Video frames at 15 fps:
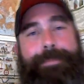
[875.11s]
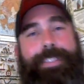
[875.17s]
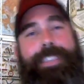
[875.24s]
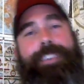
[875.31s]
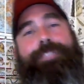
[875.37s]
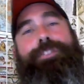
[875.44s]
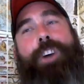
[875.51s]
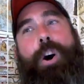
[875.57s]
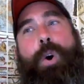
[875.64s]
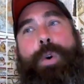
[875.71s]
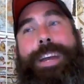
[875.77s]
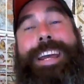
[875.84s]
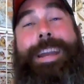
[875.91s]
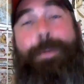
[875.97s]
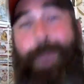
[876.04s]
So
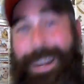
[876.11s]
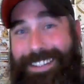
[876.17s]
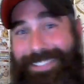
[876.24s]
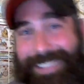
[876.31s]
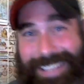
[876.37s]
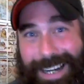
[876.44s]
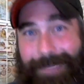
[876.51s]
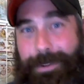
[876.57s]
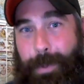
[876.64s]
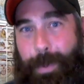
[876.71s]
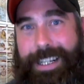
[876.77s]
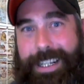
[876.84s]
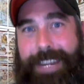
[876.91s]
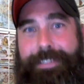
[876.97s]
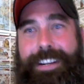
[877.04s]
he wants to come to
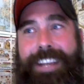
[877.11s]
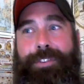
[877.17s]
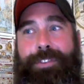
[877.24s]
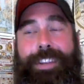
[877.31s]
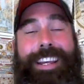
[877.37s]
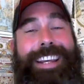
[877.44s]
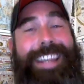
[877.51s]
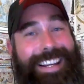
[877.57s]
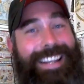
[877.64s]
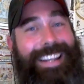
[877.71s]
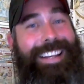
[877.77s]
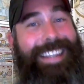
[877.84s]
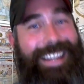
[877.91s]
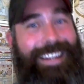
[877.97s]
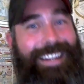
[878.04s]
work every day so that he
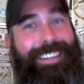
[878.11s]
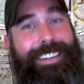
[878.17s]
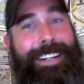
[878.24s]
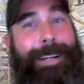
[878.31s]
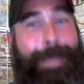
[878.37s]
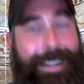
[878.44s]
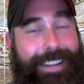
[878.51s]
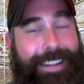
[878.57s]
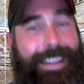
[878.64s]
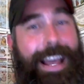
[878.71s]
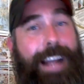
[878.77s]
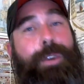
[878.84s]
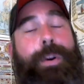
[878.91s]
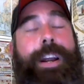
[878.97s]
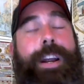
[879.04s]
can get a little bit of
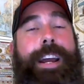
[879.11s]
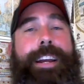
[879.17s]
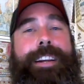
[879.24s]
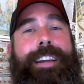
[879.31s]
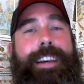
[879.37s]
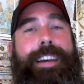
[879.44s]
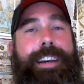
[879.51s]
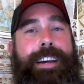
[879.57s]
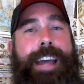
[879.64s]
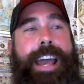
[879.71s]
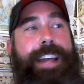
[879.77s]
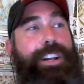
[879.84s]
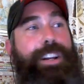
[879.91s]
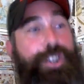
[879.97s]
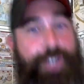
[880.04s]
that grain
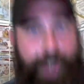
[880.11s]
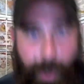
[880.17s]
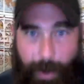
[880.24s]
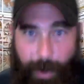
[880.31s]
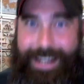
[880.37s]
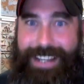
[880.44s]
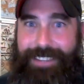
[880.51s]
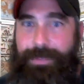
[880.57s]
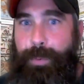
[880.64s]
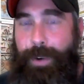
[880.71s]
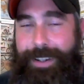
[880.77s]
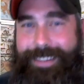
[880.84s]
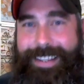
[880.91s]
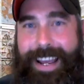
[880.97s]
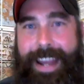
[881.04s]
and enjoy his
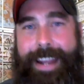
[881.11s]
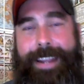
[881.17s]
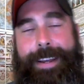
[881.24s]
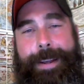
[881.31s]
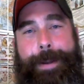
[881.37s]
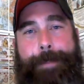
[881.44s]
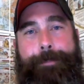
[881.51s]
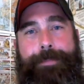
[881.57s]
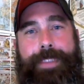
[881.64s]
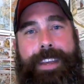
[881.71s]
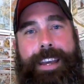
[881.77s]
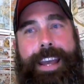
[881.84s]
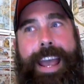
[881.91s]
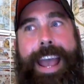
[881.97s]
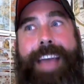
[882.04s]
workday.
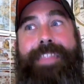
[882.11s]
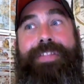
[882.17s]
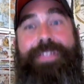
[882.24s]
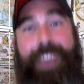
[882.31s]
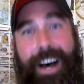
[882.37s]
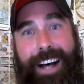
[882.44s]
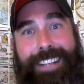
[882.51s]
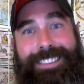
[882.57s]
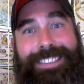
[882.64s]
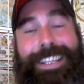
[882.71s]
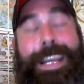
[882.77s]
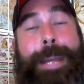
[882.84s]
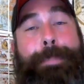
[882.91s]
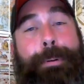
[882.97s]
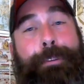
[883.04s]
And thus
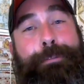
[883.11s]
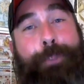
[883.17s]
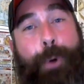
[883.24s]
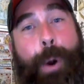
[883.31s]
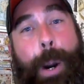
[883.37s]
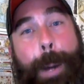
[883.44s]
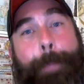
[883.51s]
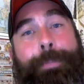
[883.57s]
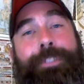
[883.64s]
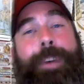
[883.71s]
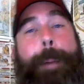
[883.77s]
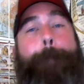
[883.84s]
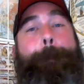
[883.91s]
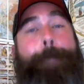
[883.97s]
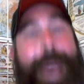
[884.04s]
he performs
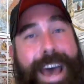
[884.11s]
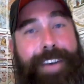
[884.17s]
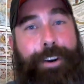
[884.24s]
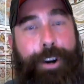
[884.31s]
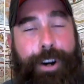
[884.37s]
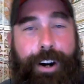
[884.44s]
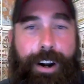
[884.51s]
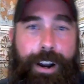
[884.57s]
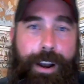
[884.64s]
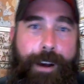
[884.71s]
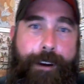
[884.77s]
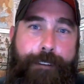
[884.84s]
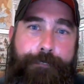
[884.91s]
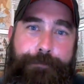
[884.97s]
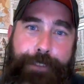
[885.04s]
better
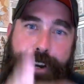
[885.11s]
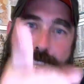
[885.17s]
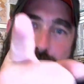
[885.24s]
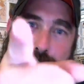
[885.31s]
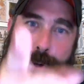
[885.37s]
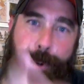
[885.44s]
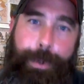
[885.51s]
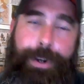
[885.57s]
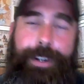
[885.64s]
for you.